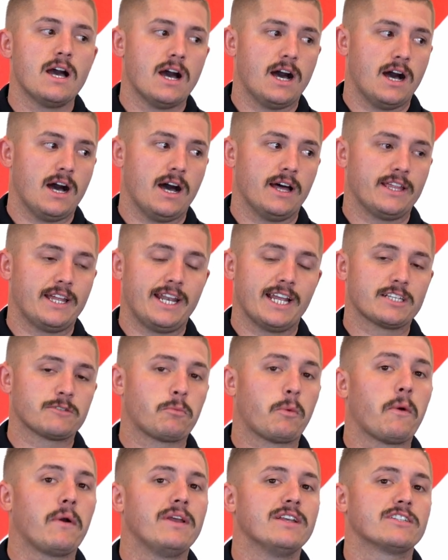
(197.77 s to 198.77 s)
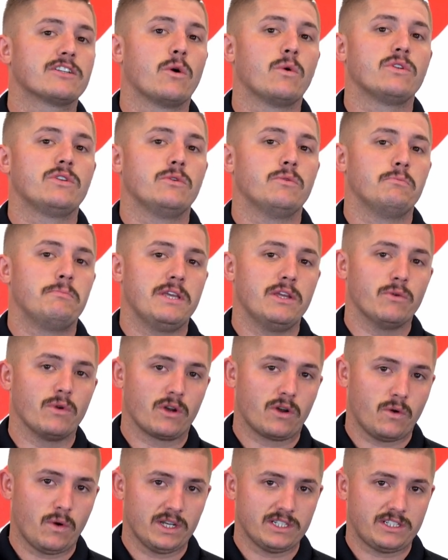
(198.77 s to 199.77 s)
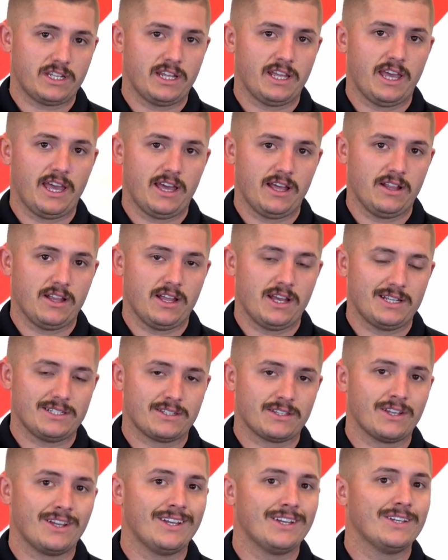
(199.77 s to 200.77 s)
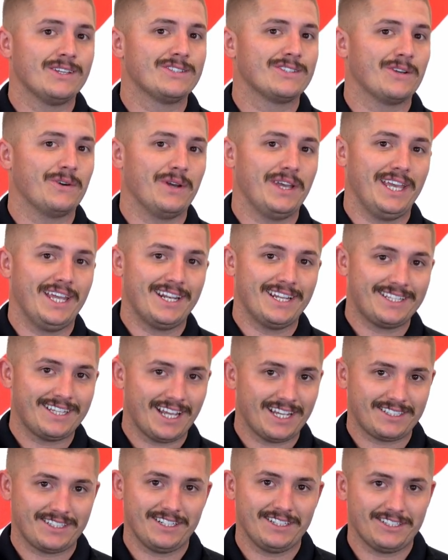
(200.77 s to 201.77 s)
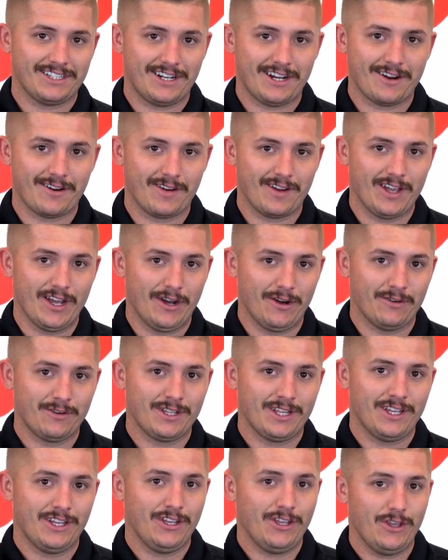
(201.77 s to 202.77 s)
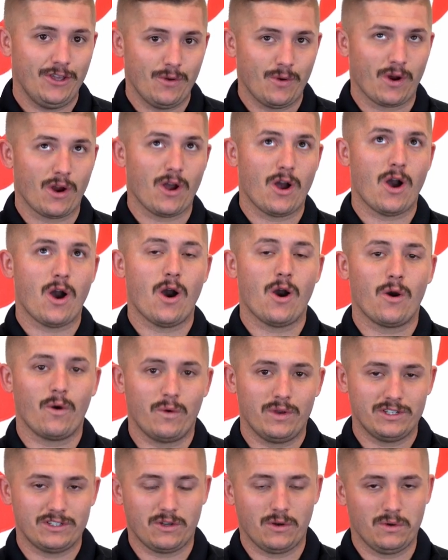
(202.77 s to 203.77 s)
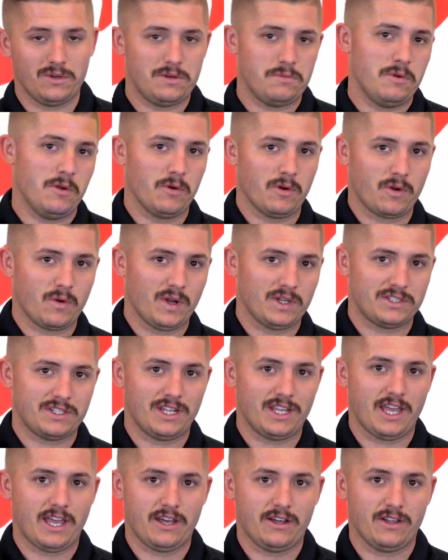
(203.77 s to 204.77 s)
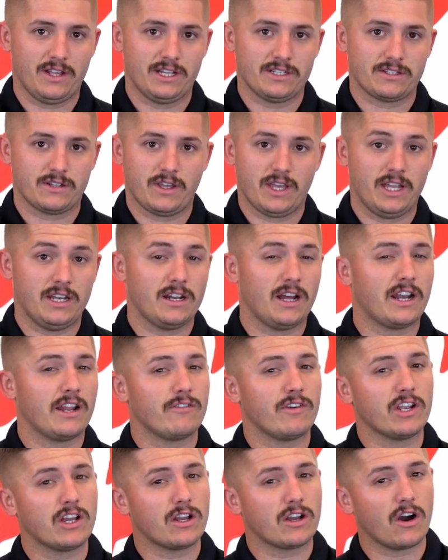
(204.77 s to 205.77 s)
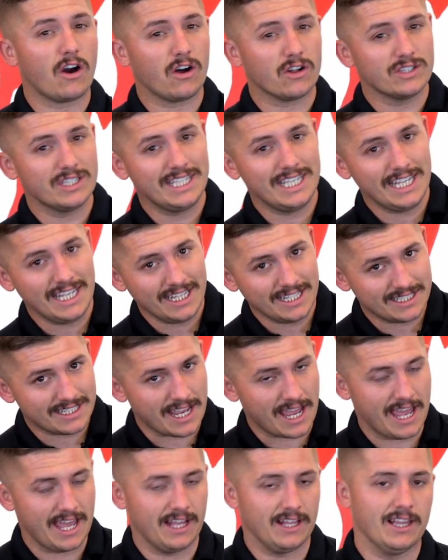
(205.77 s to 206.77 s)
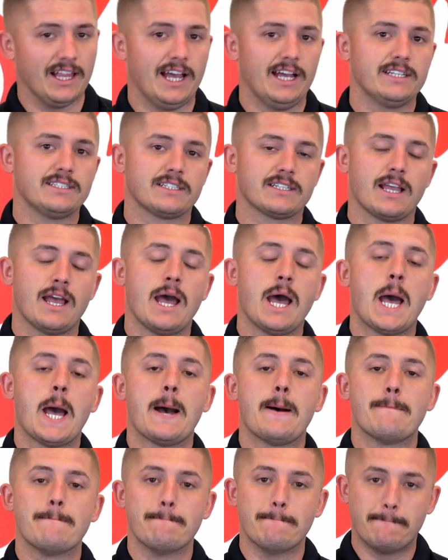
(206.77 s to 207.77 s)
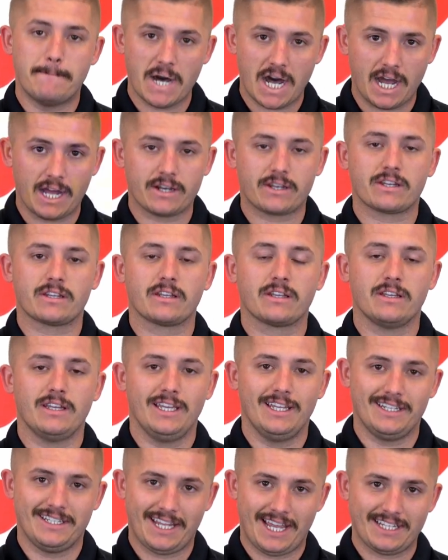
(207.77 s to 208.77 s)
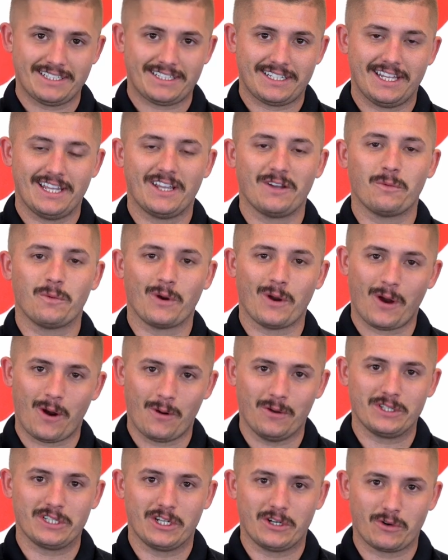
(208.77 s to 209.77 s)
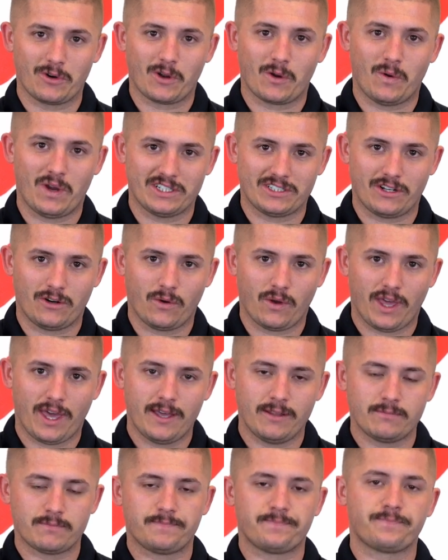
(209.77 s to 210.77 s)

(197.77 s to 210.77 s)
The next point is going to be requesting ALS. So in a testing scenario, you are always going to be requesting ALS, okay? Not every call needs ALS, but in testing, we're always gonna request it, okay?